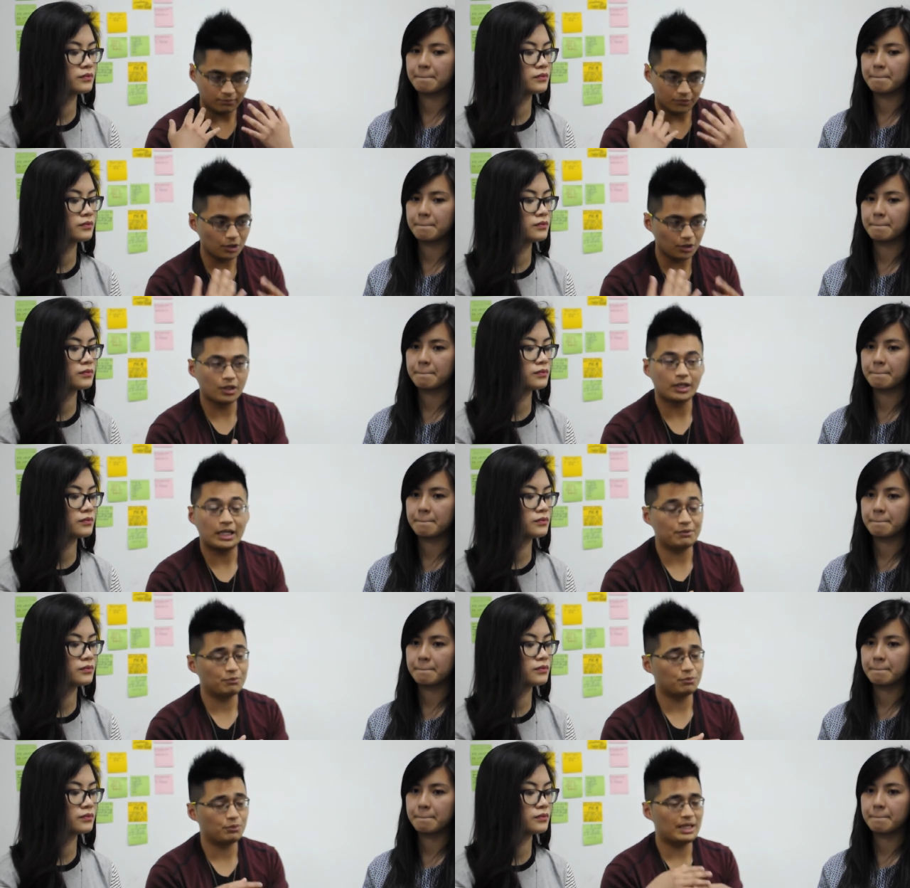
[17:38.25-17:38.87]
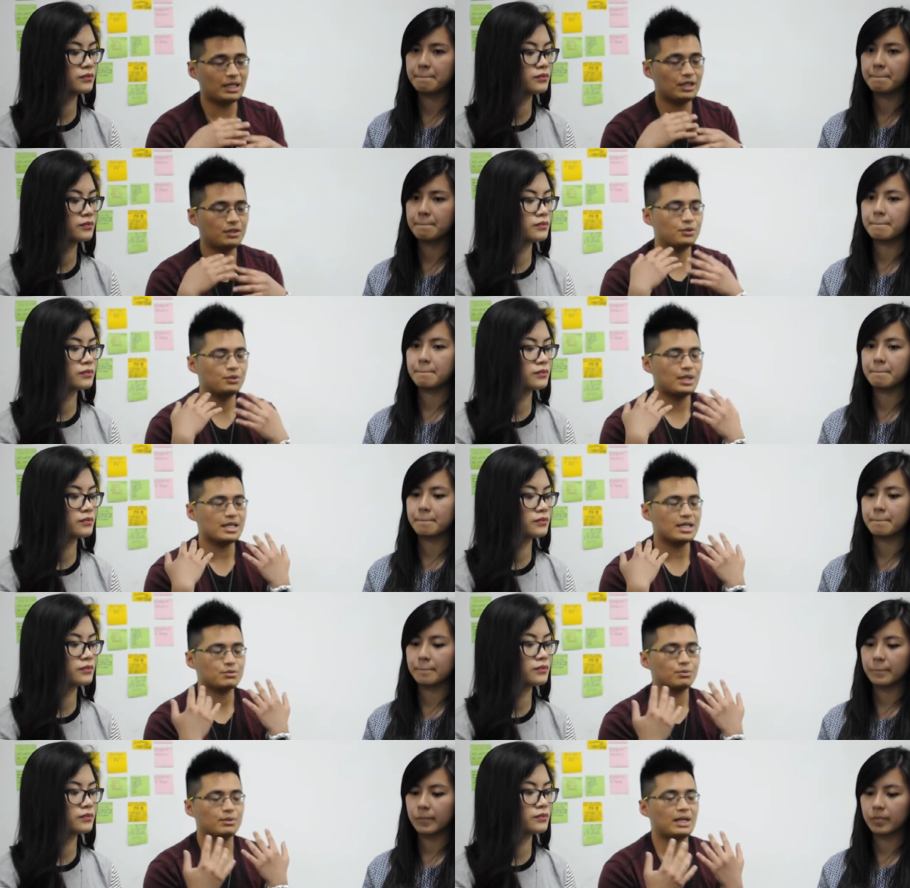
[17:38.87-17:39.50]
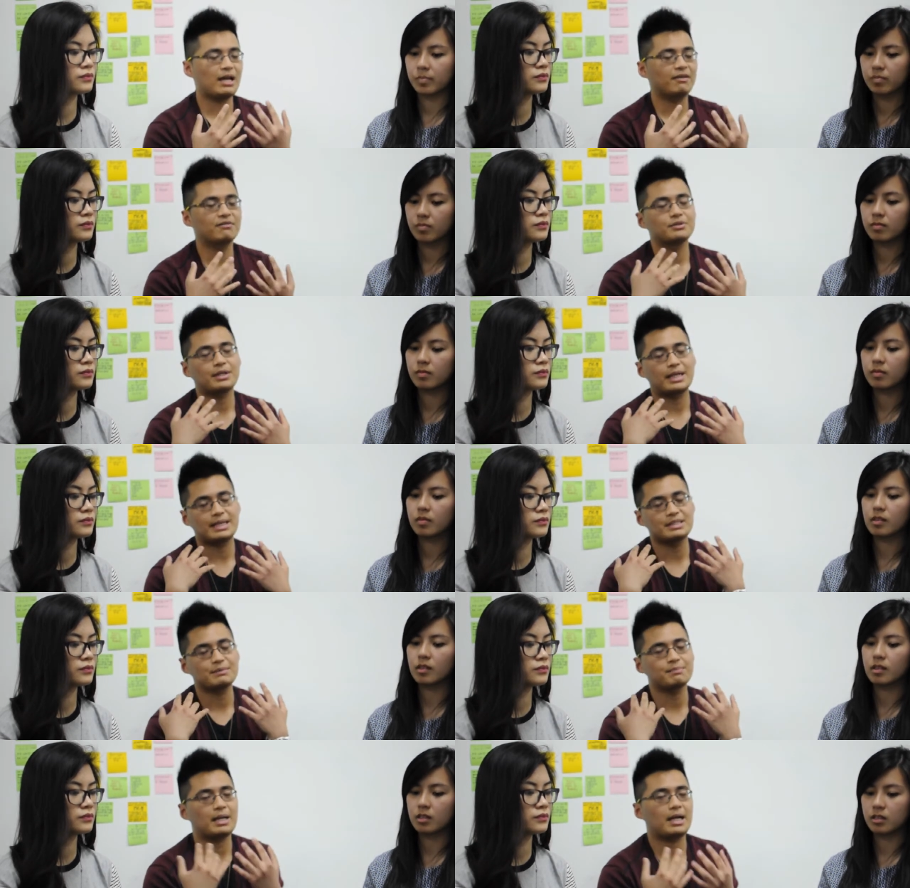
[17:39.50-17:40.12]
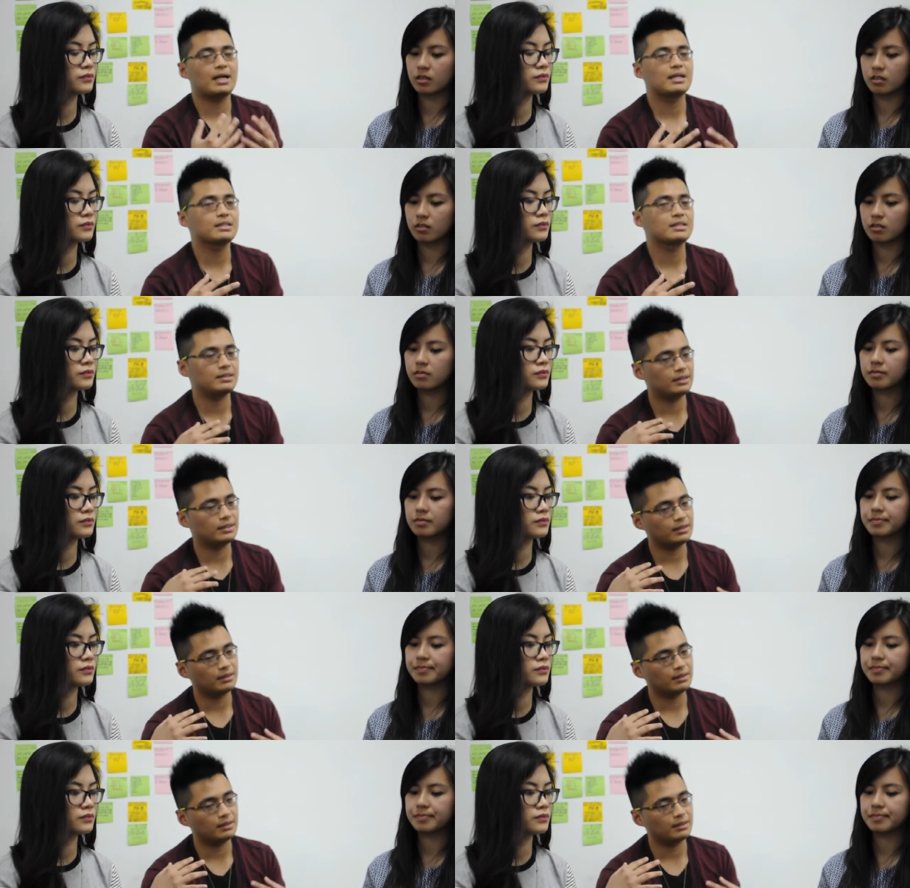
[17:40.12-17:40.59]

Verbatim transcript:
Speaker 1: good and you guys will have transparency